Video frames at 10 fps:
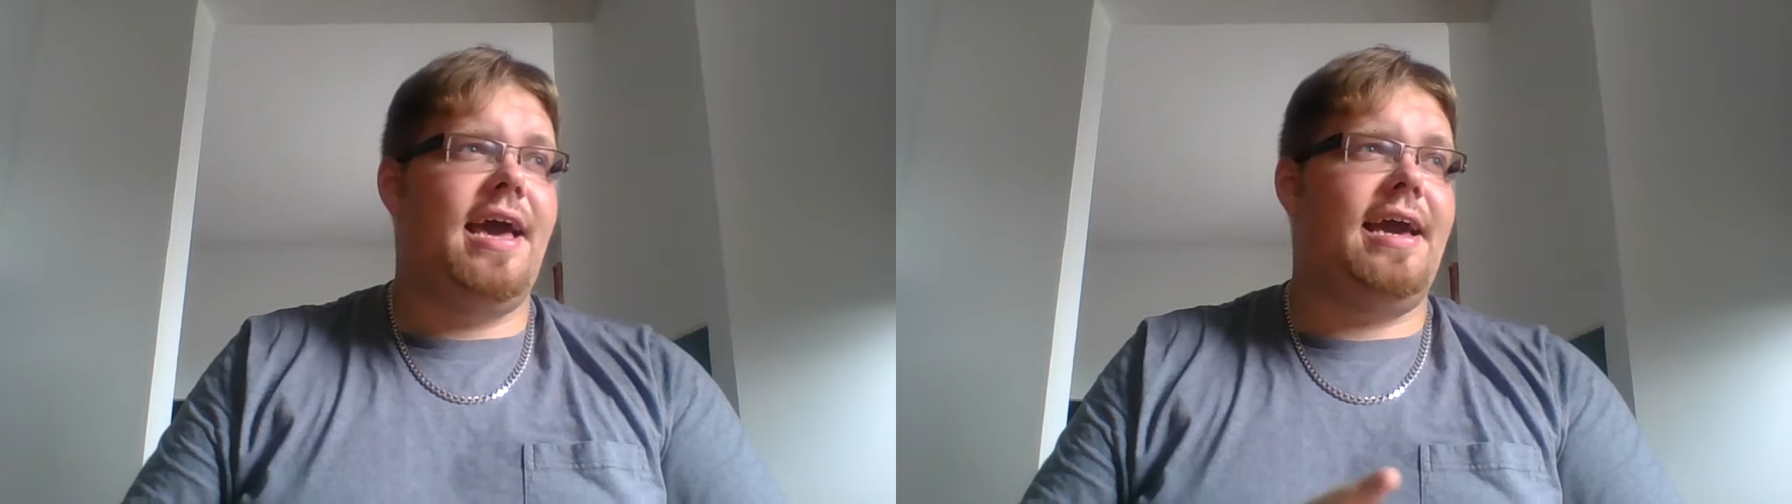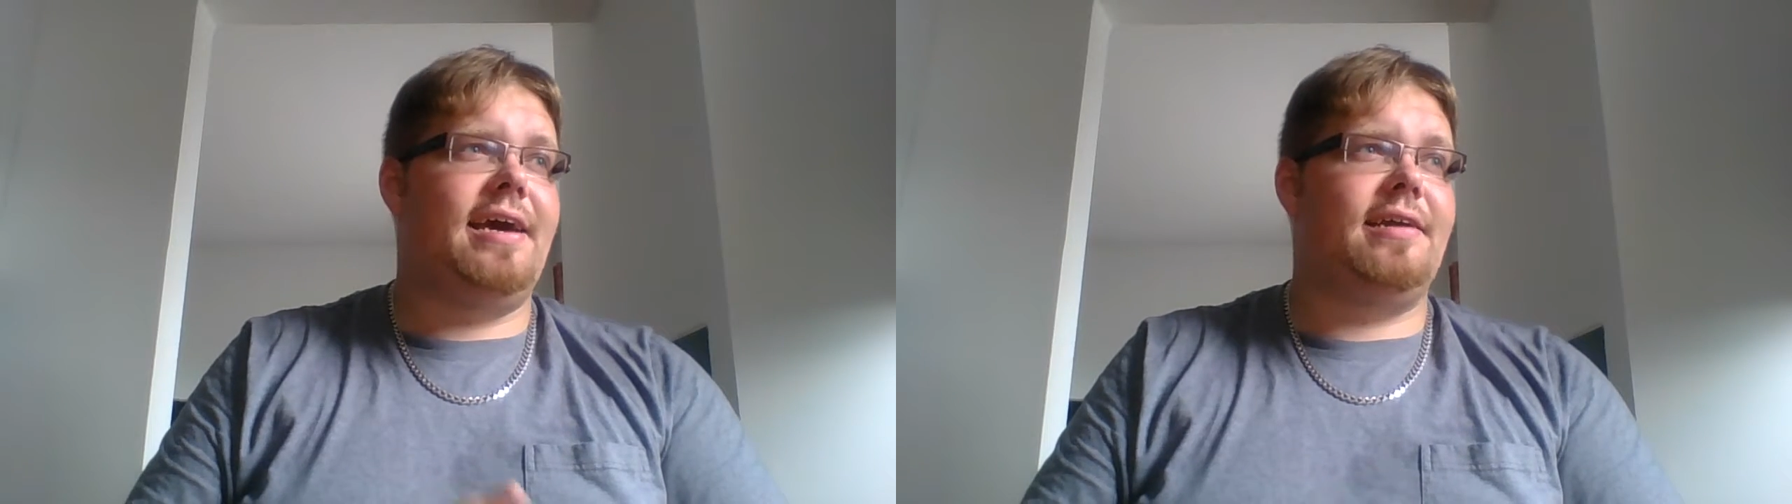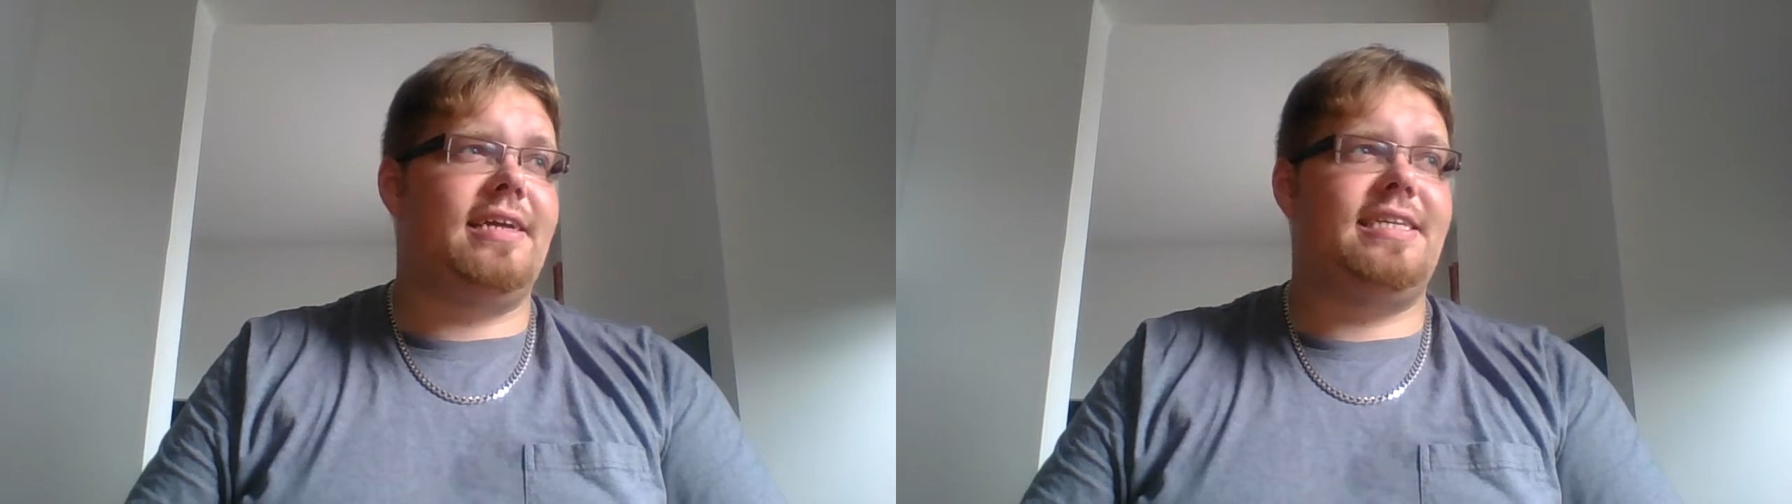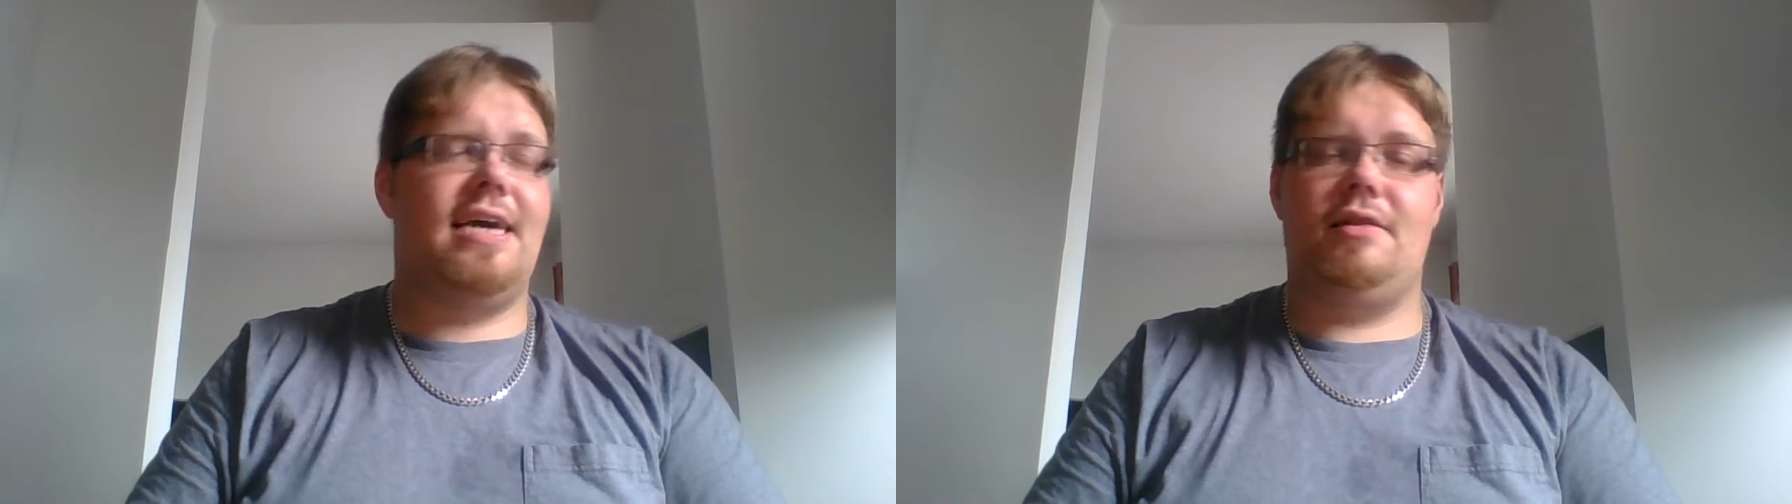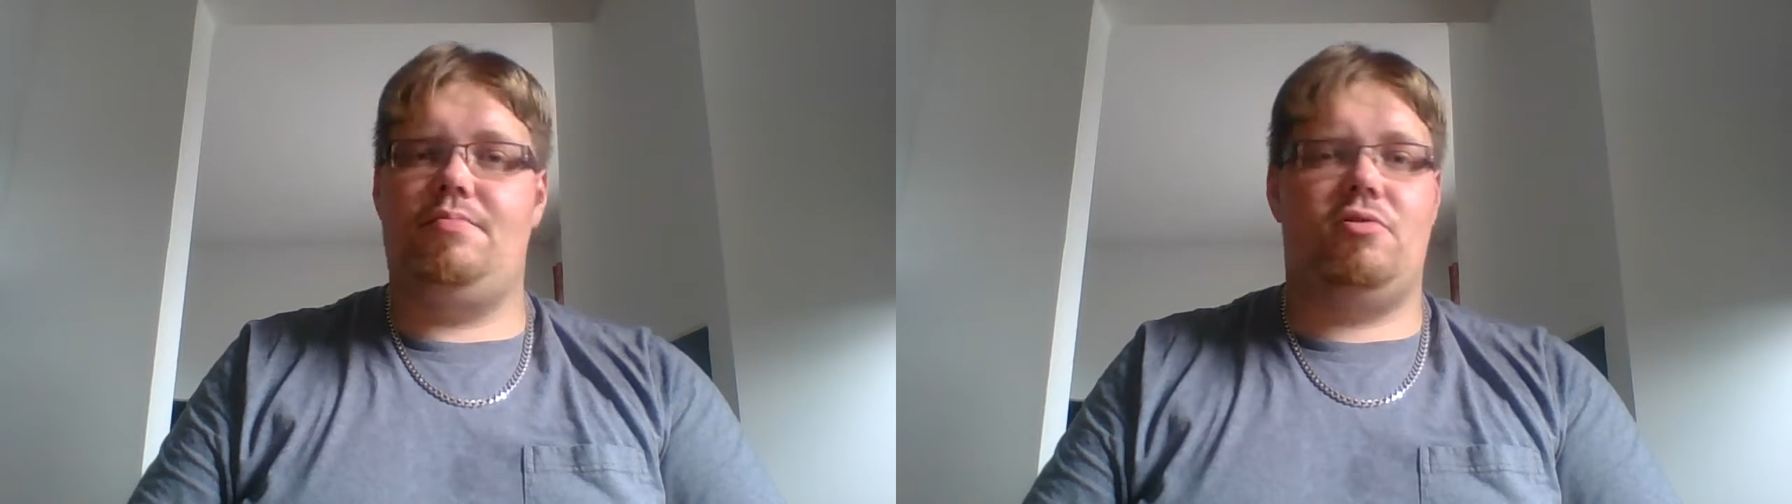and like
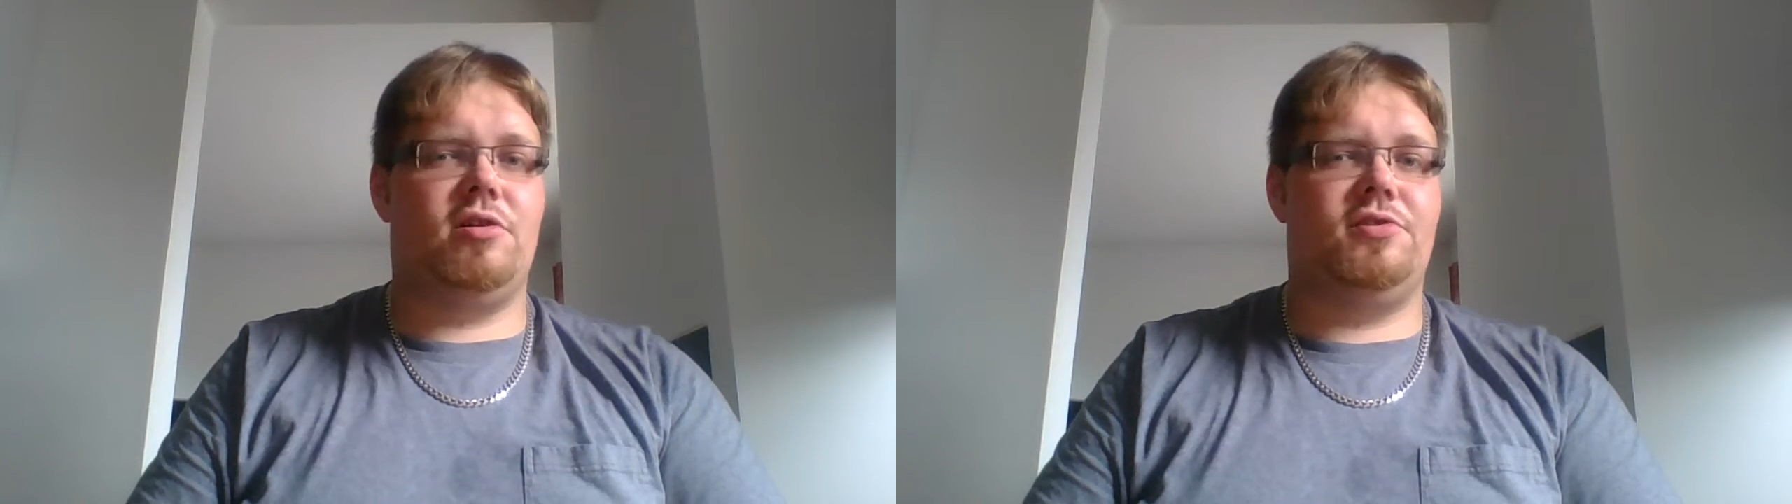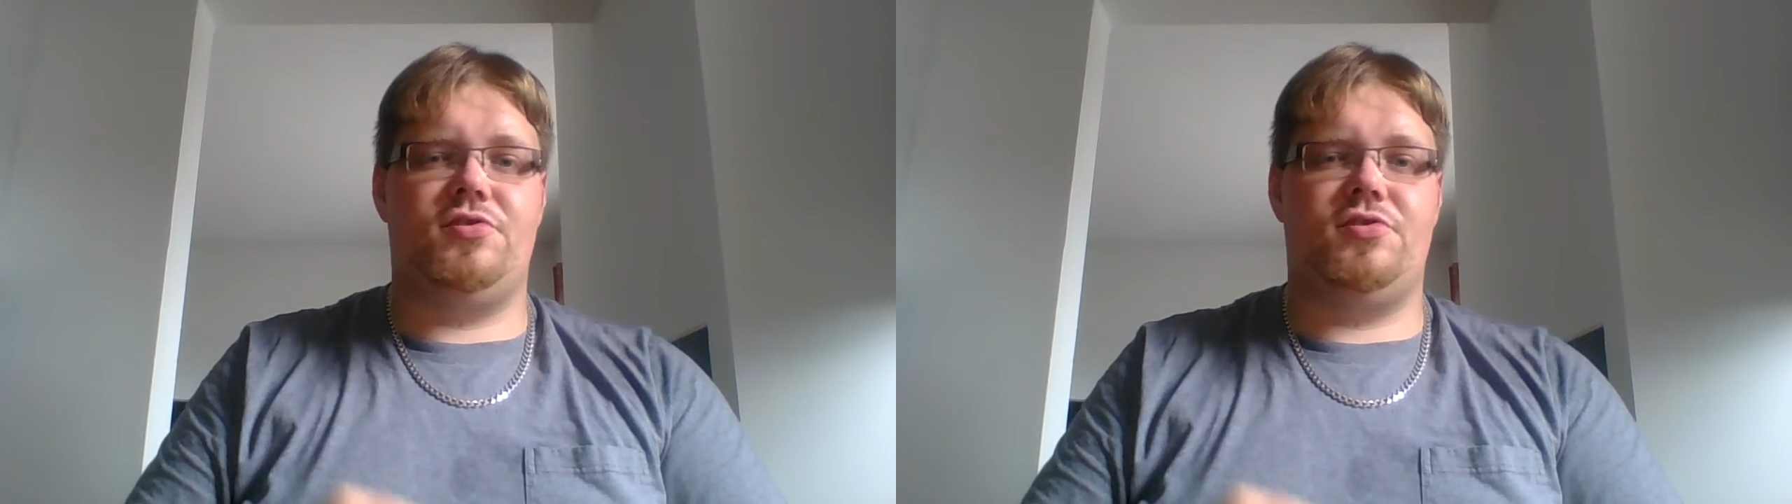teleporters